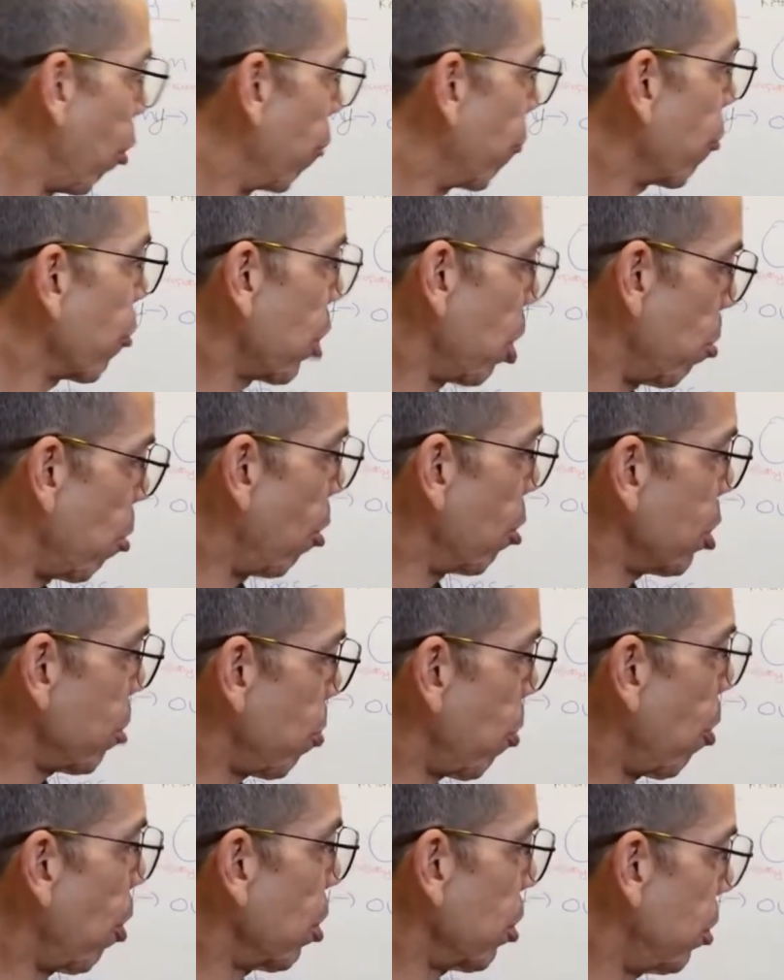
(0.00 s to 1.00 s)
but for the
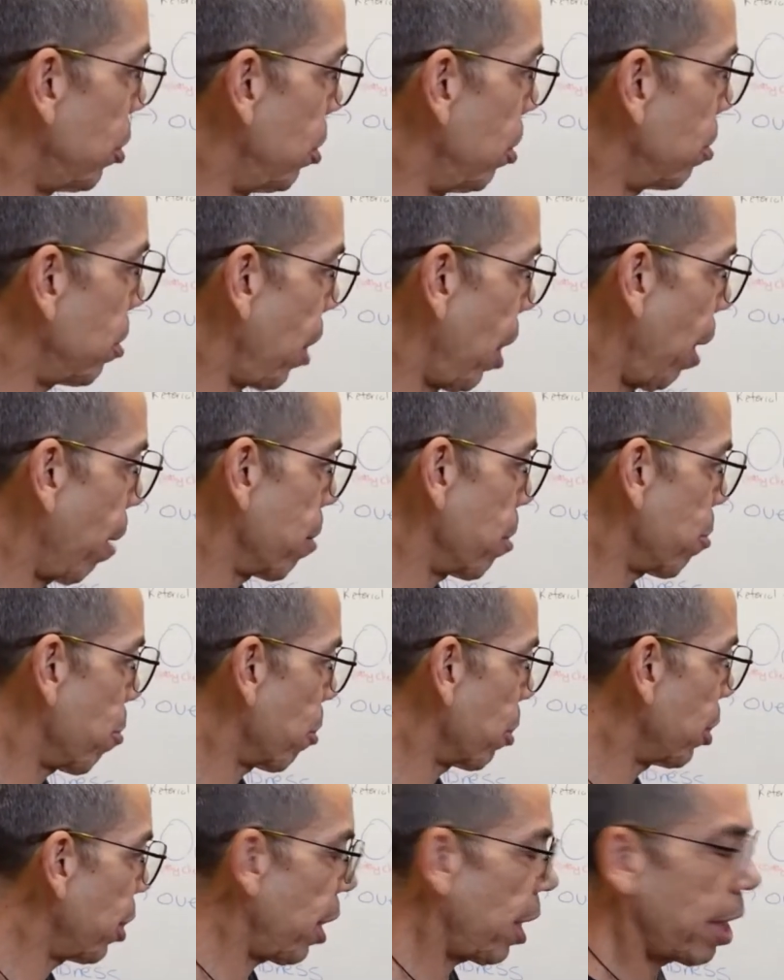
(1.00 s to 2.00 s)
most part 2 times
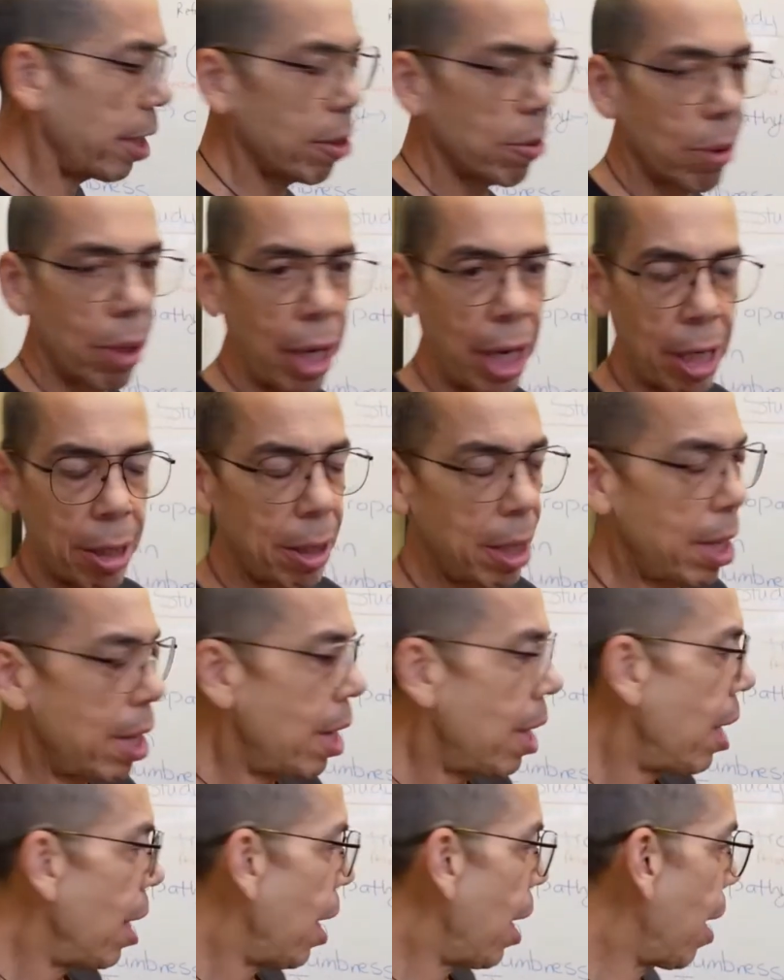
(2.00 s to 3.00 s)
per day, right?
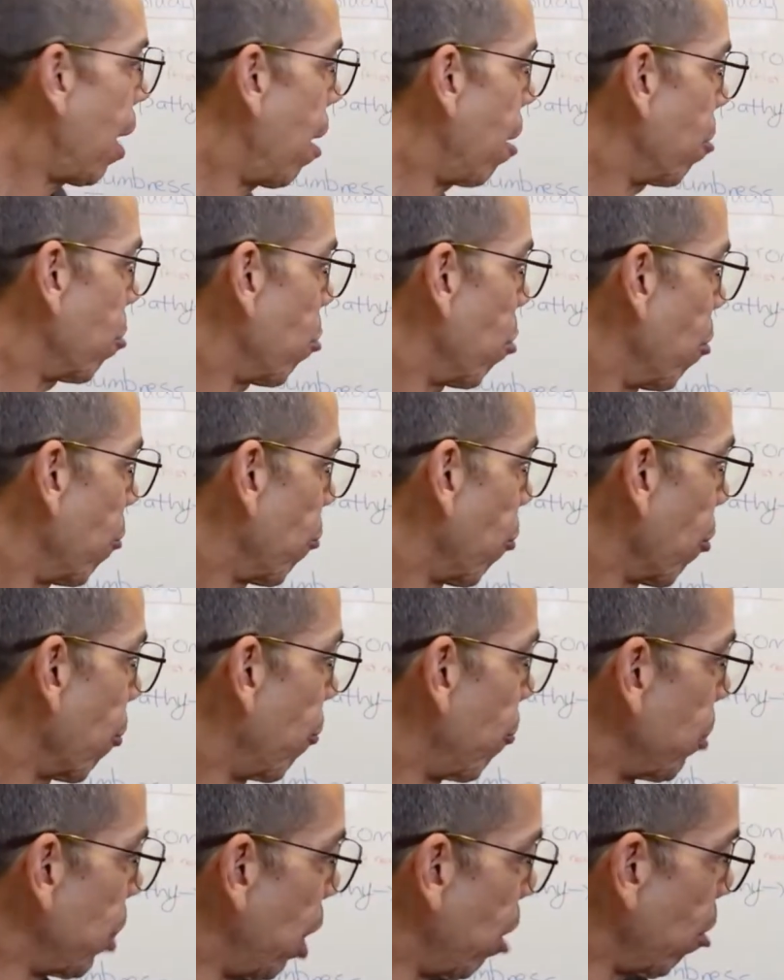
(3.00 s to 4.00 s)
And
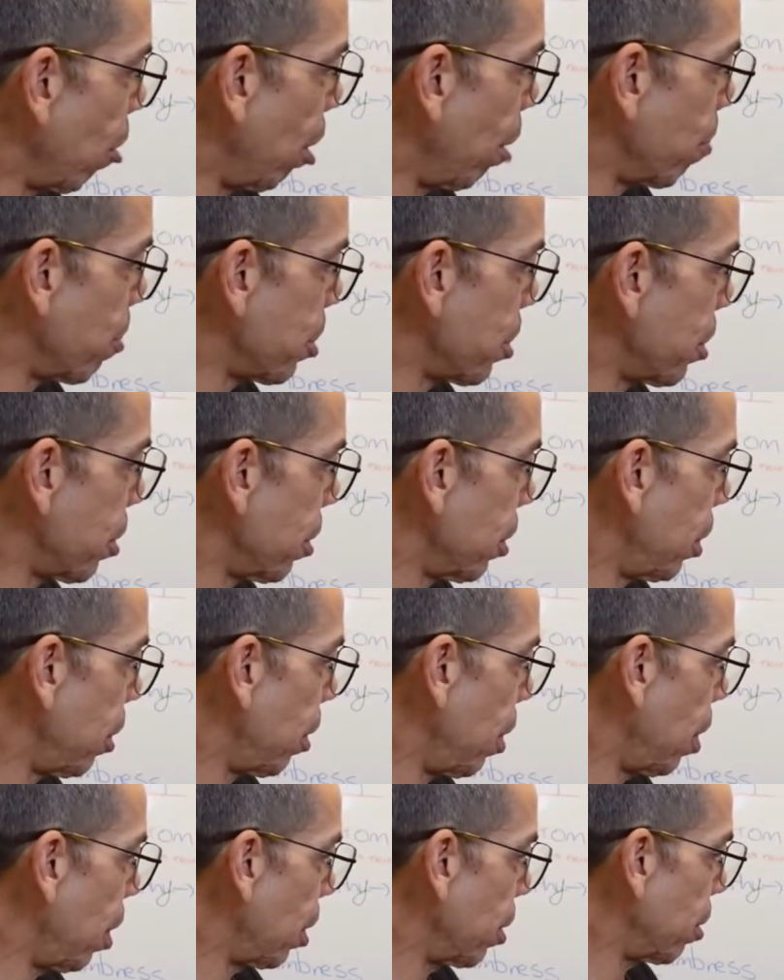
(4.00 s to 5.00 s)
for flare-ups,
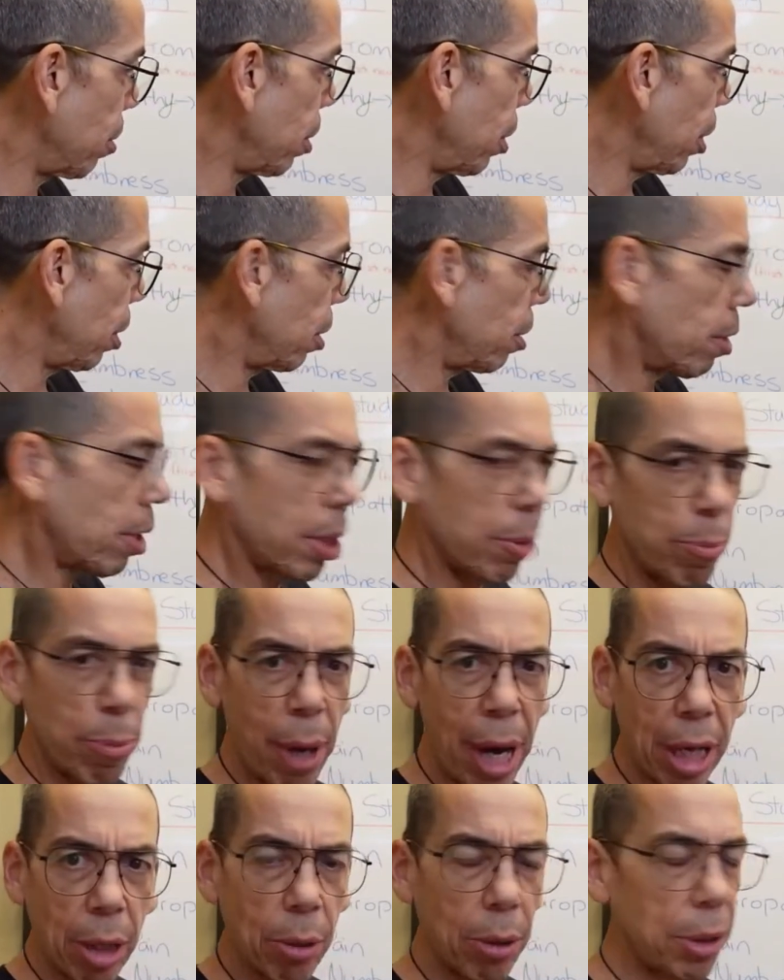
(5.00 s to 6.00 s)
you could
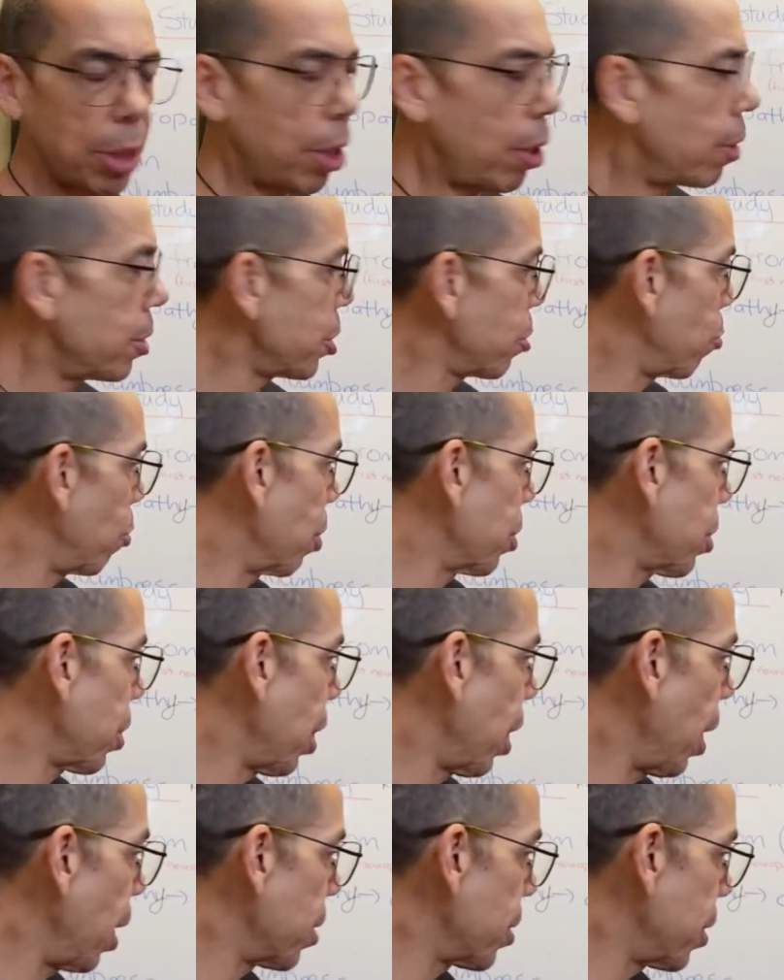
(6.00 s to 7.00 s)
microdose
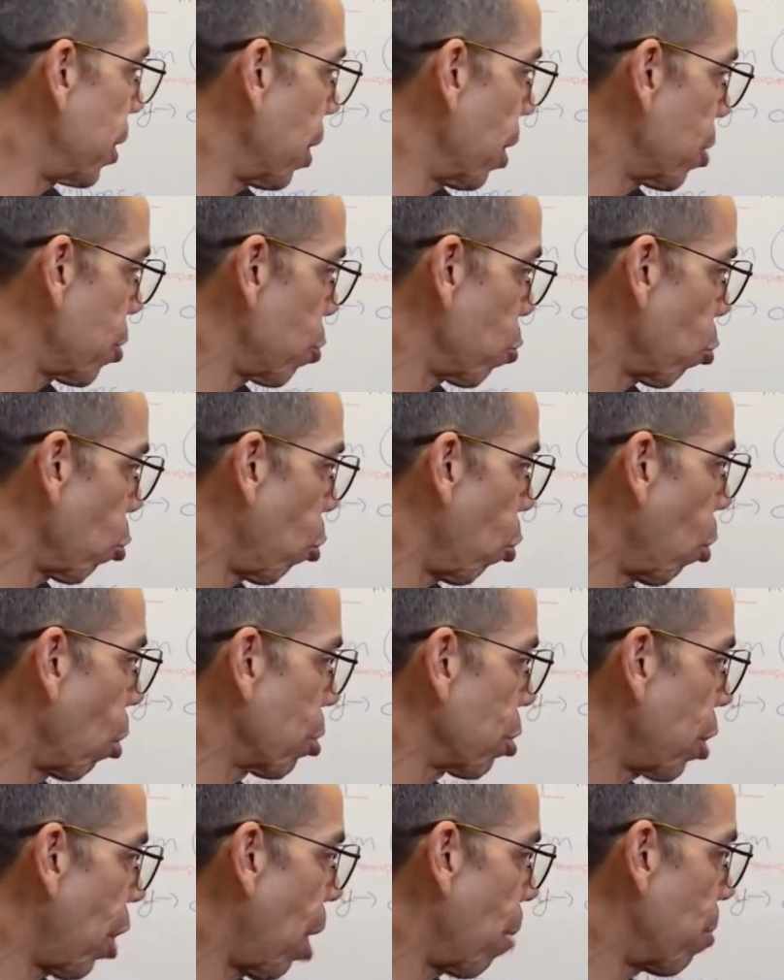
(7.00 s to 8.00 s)
with a tincture
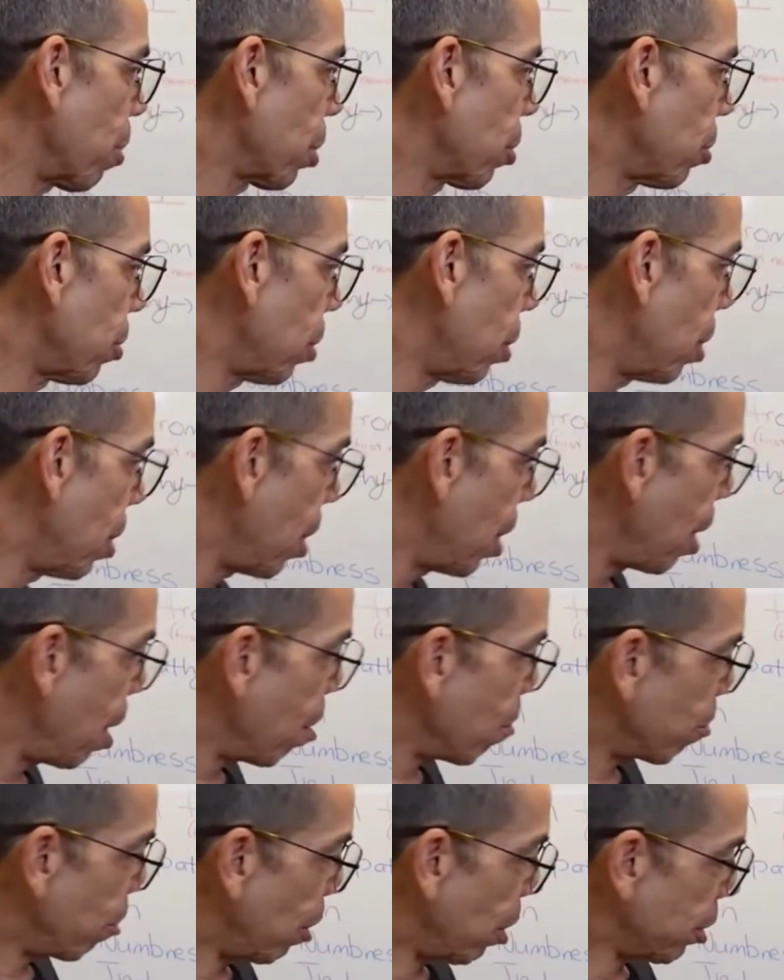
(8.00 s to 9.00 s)
or topical.
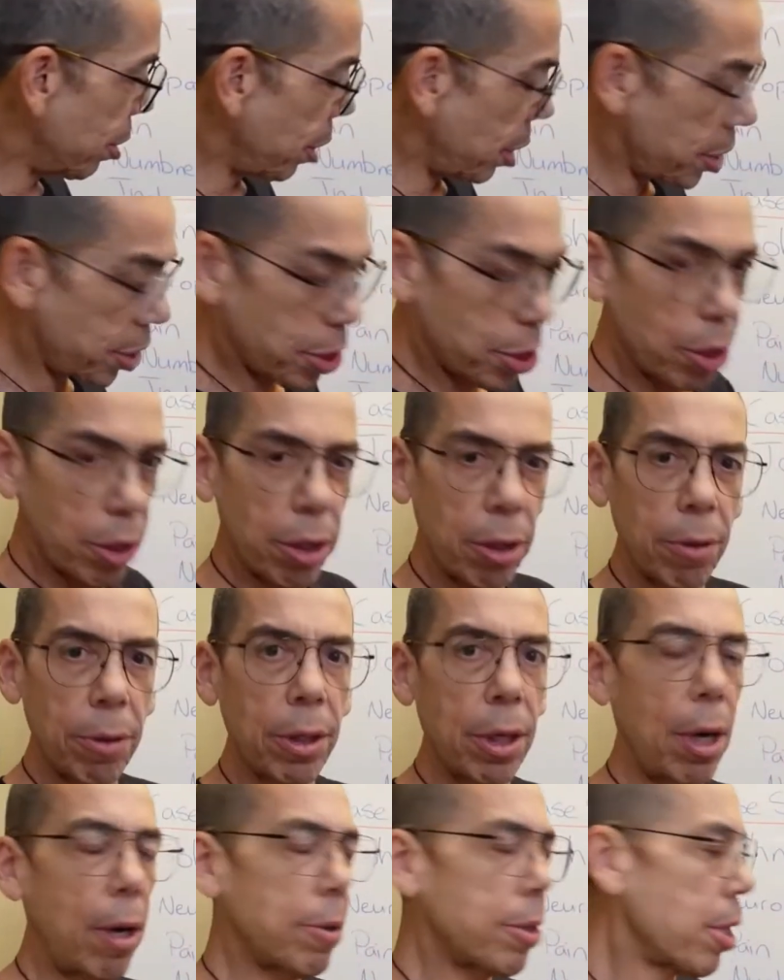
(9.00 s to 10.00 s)
But just so
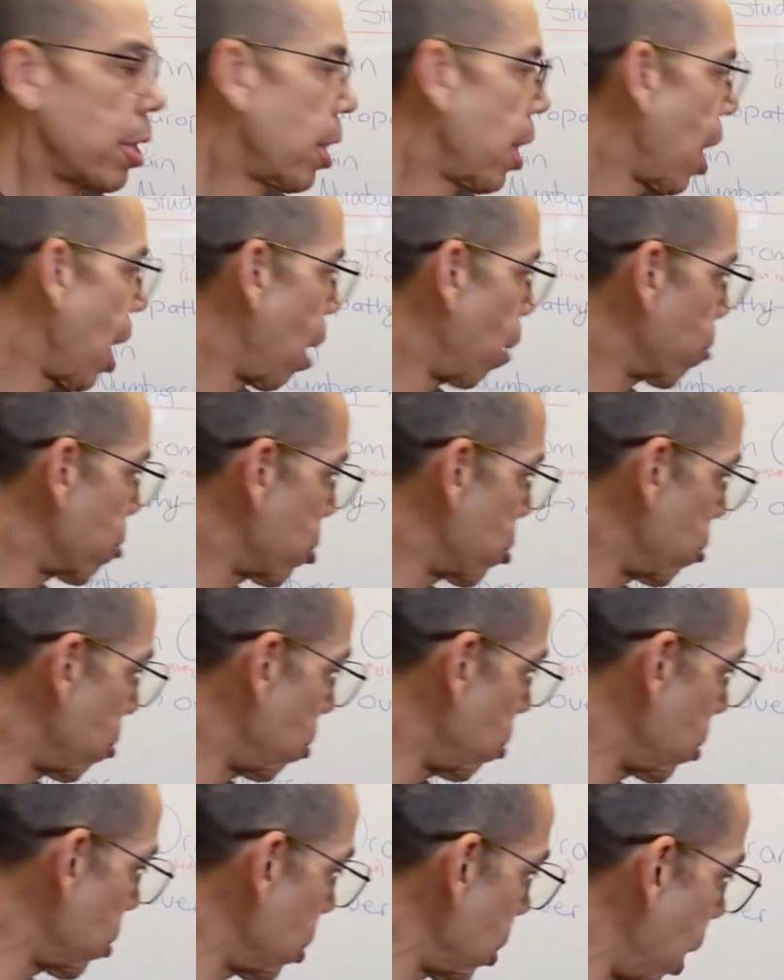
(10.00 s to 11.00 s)
you know, the
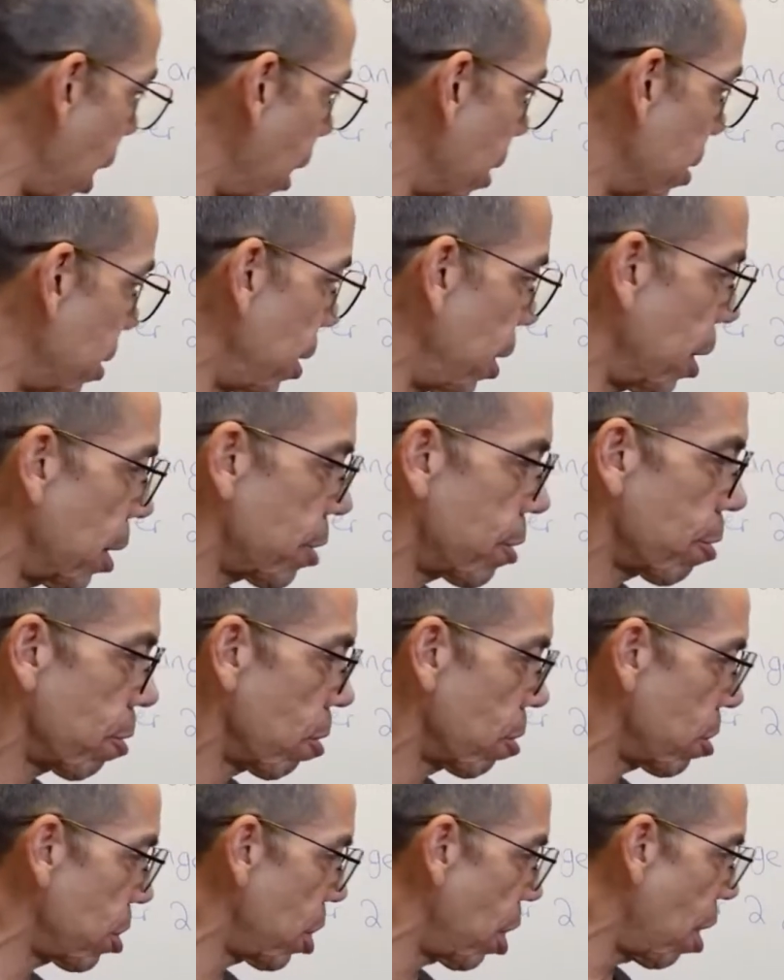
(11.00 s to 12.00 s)
capsules and
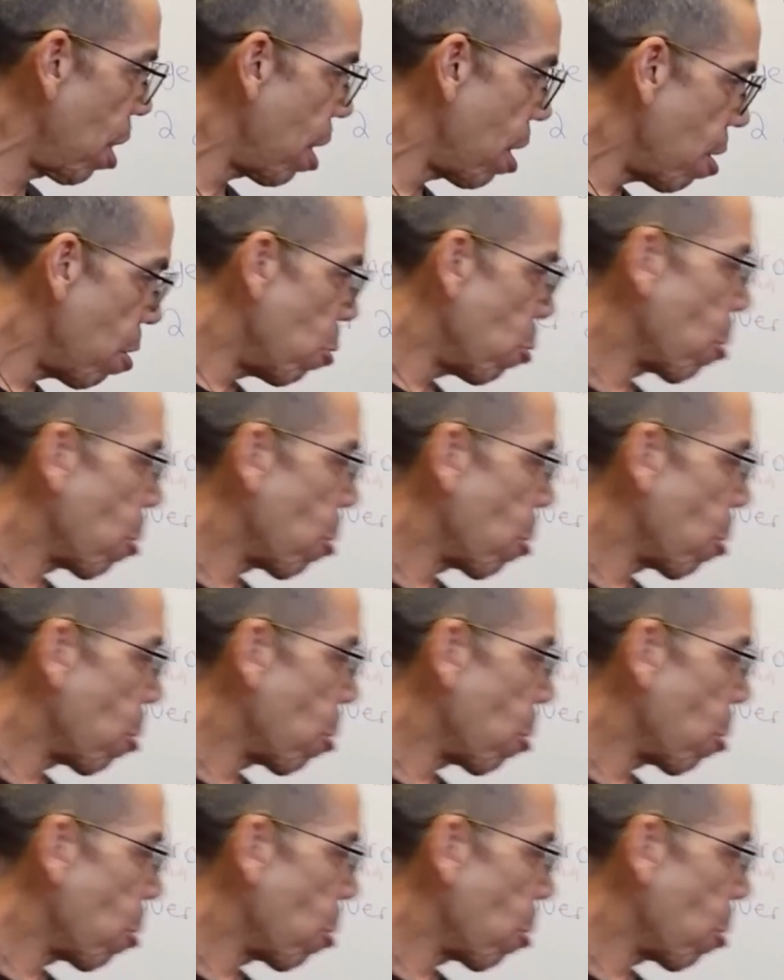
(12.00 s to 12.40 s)
tinctures,